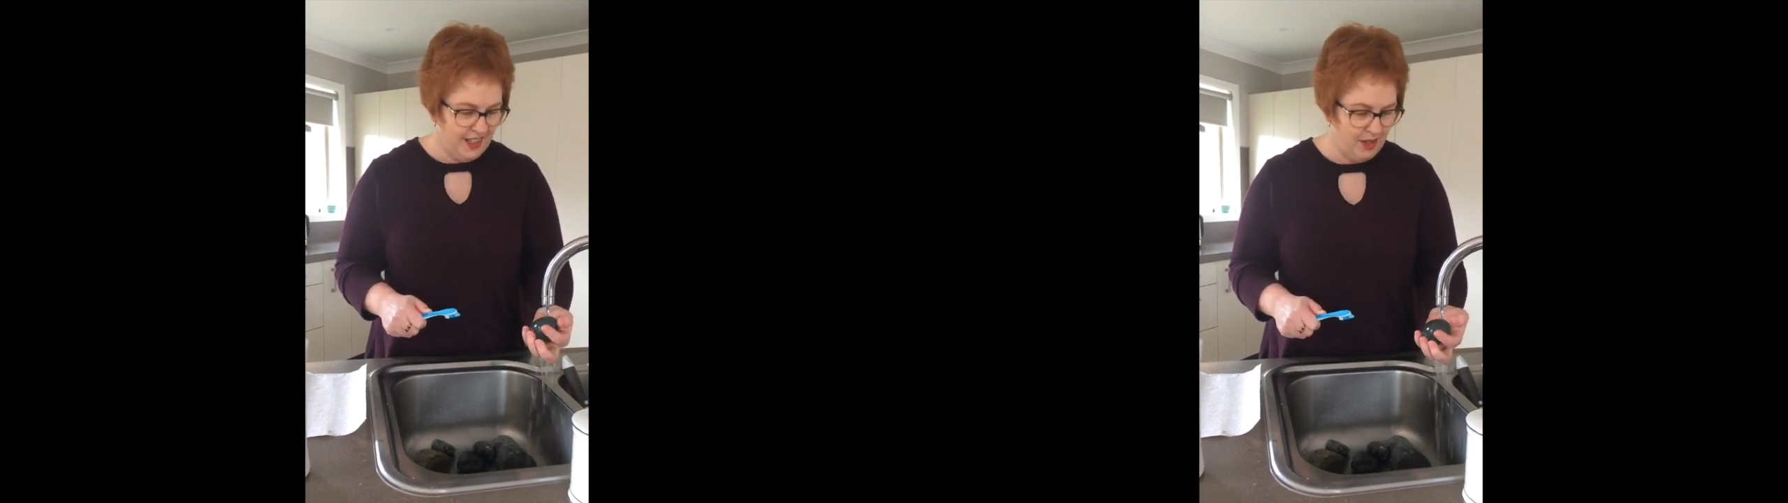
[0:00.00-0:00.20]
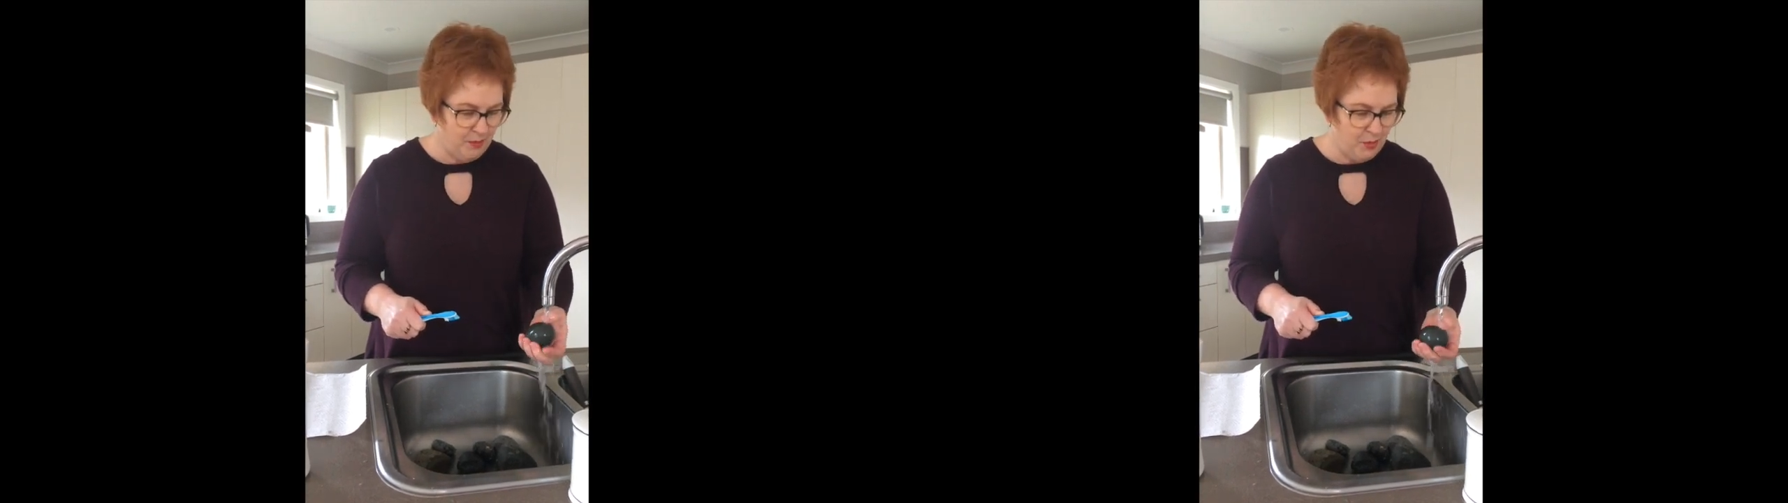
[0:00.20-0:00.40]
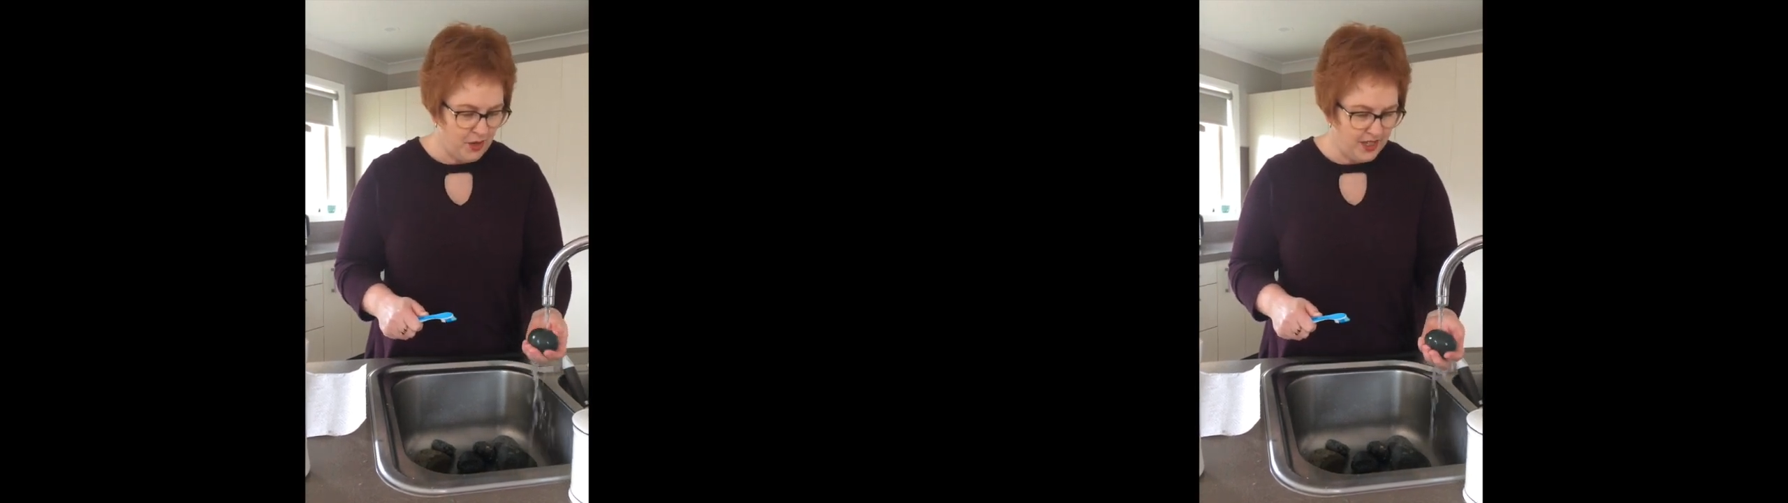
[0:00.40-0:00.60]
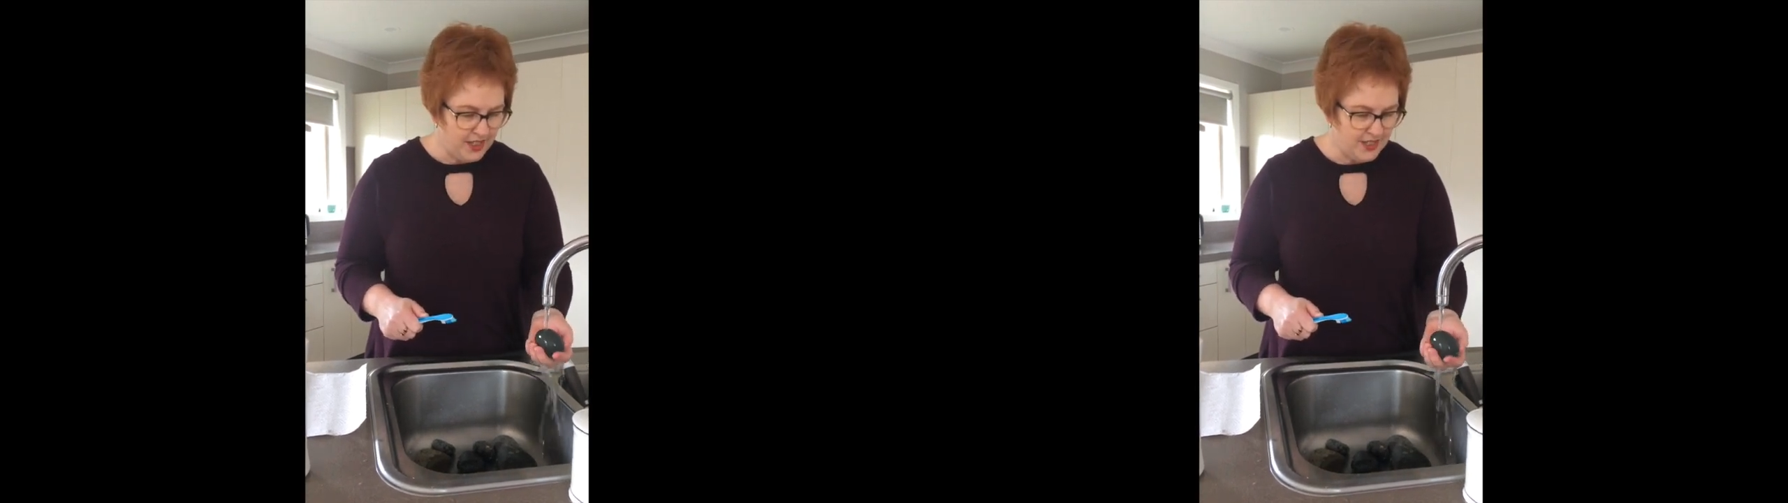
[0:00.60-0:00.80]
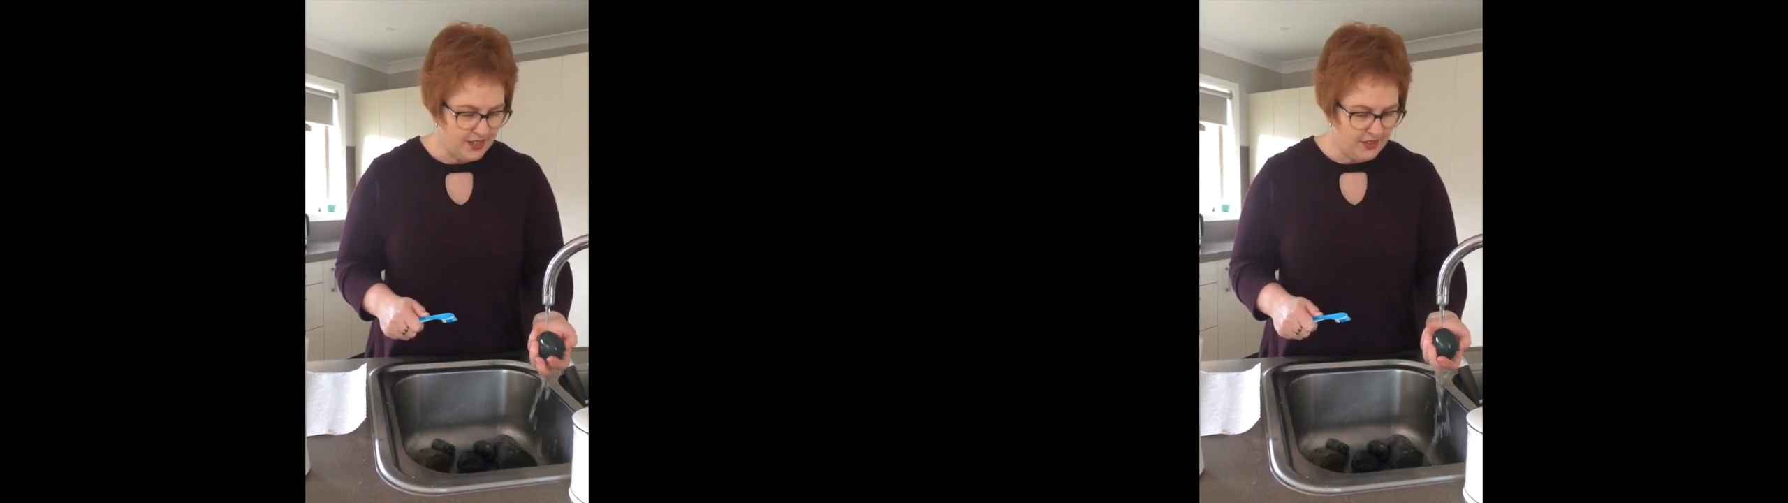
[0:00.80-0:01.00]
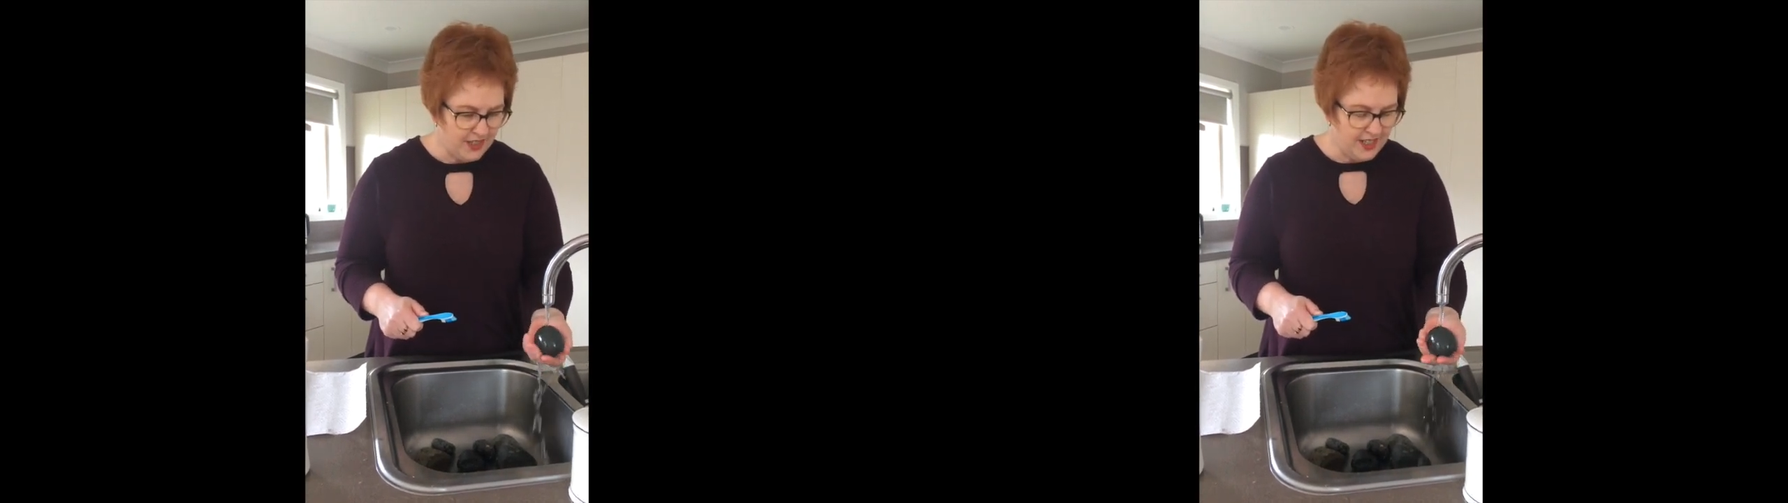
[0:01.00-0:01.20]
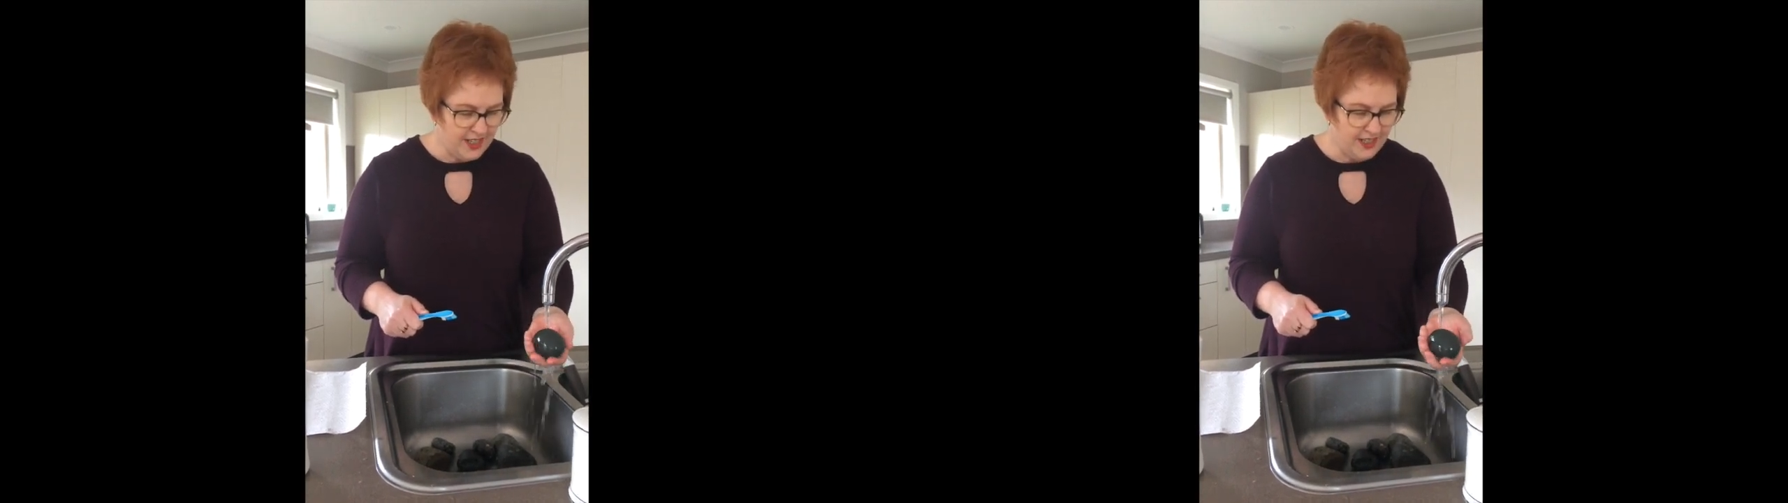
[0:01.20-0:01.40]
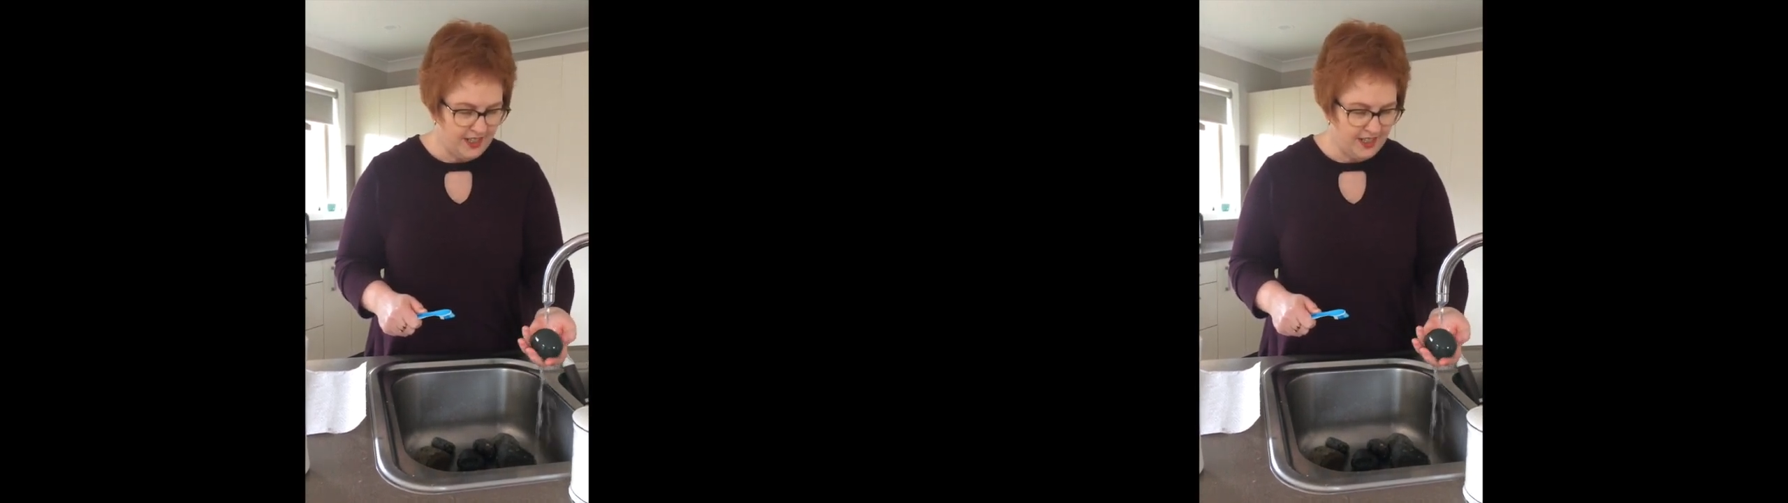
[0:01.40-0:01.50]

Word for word: um, pretty easy really.